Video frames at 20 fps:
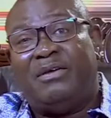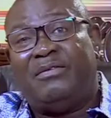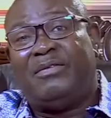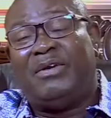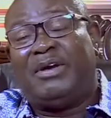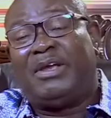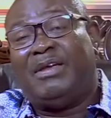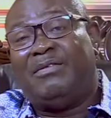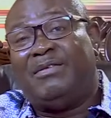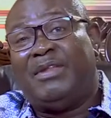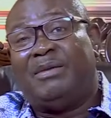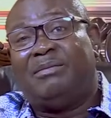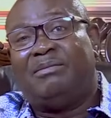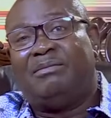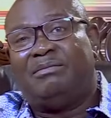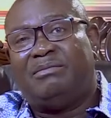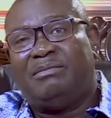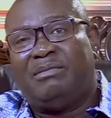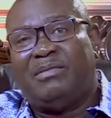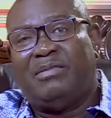forgive them,
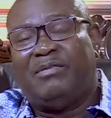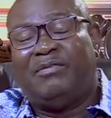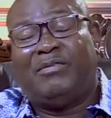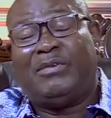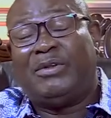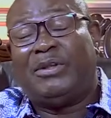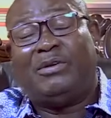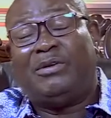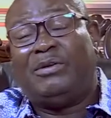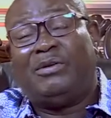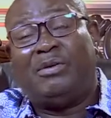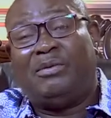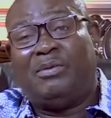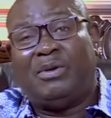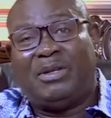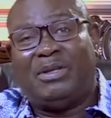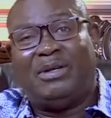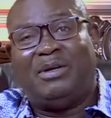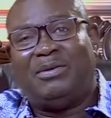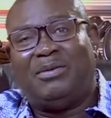for they don't know
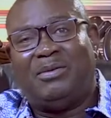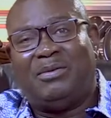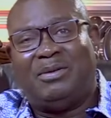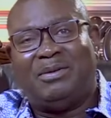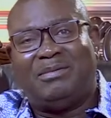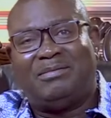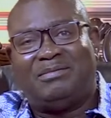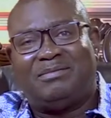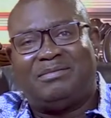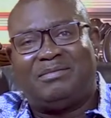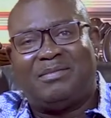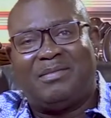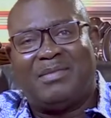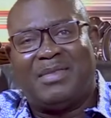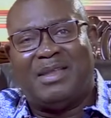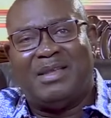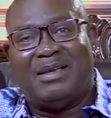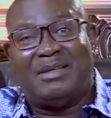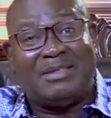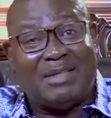what they are doing.
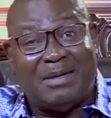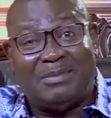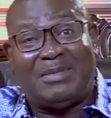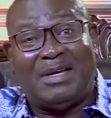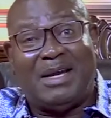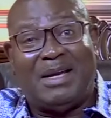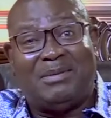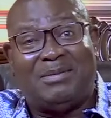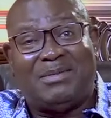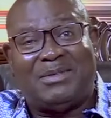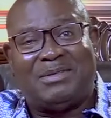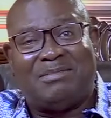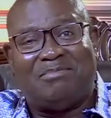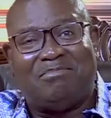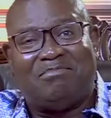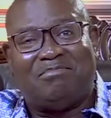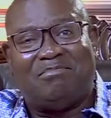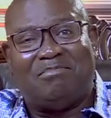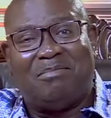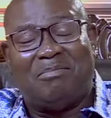Sometimes
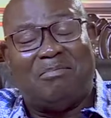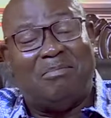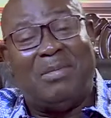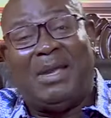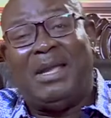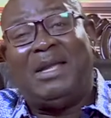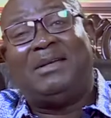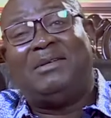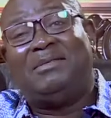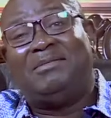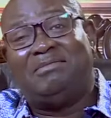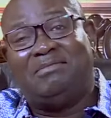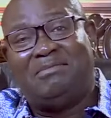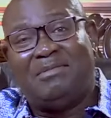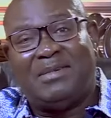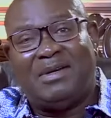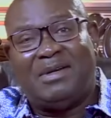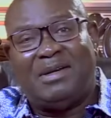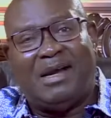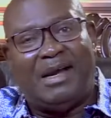men
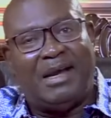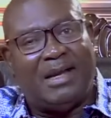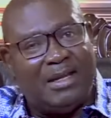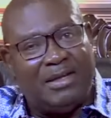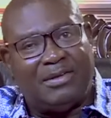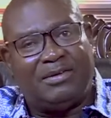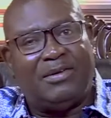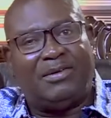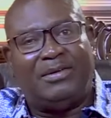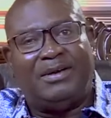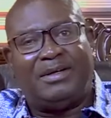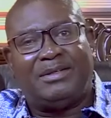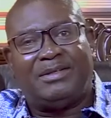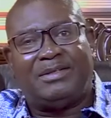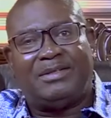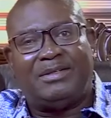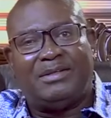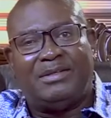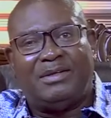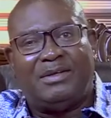are
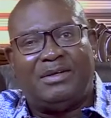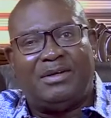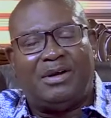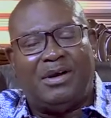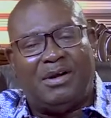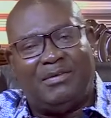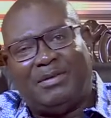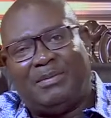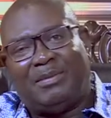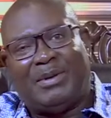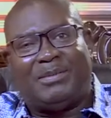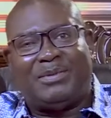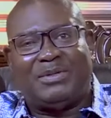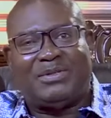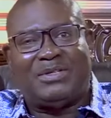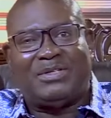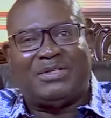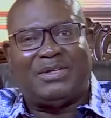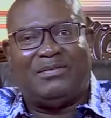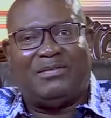ignorant of the
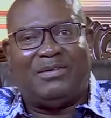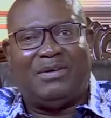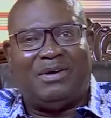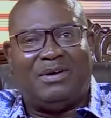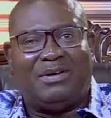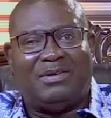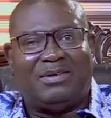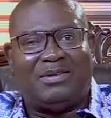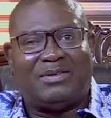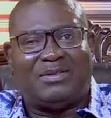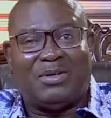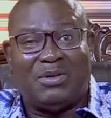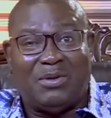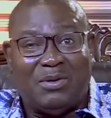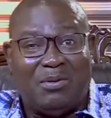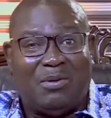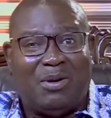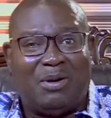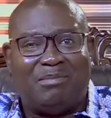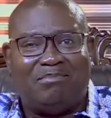purposes of God. So you
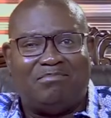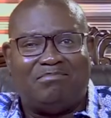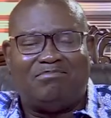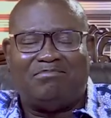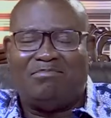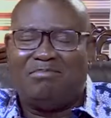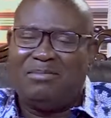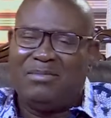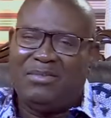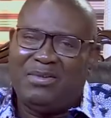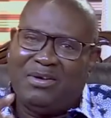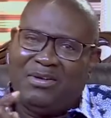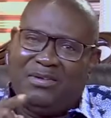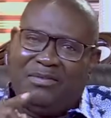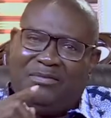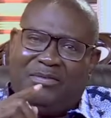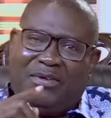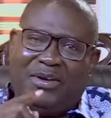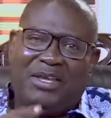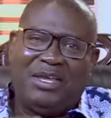know what?
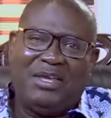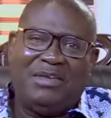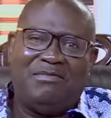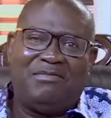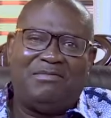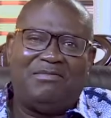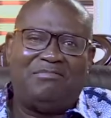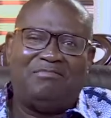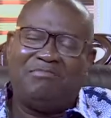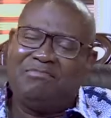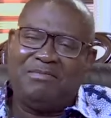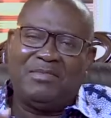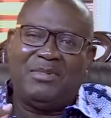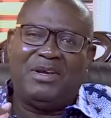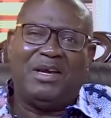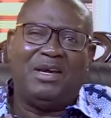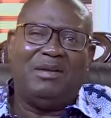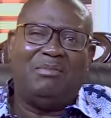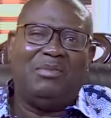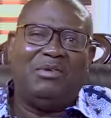Forgive
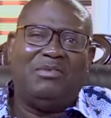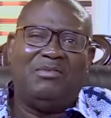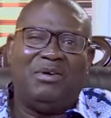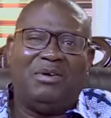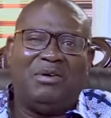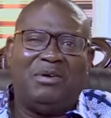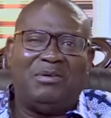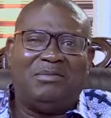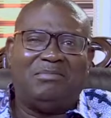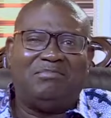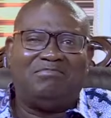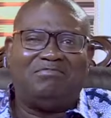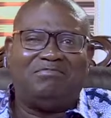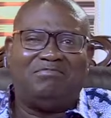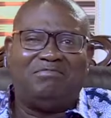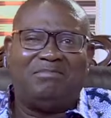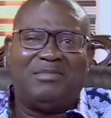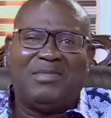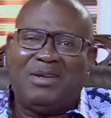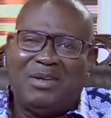and move on.
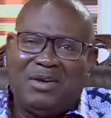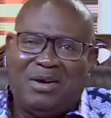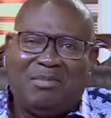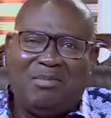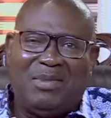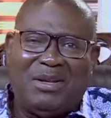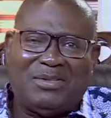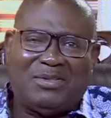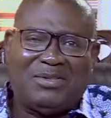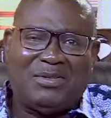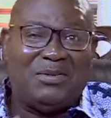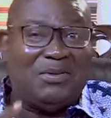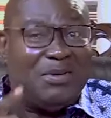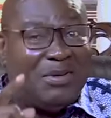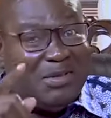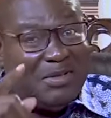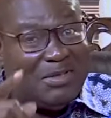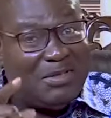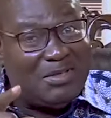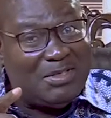God bless you.
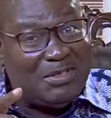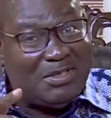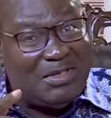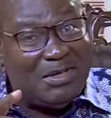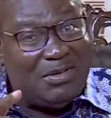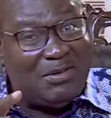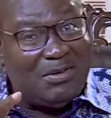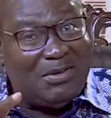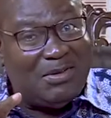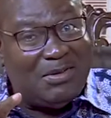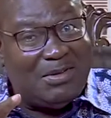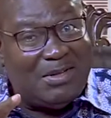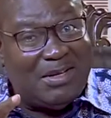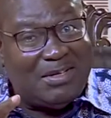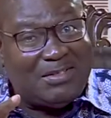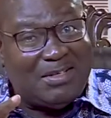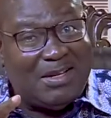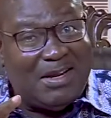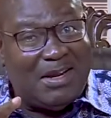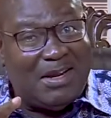See you next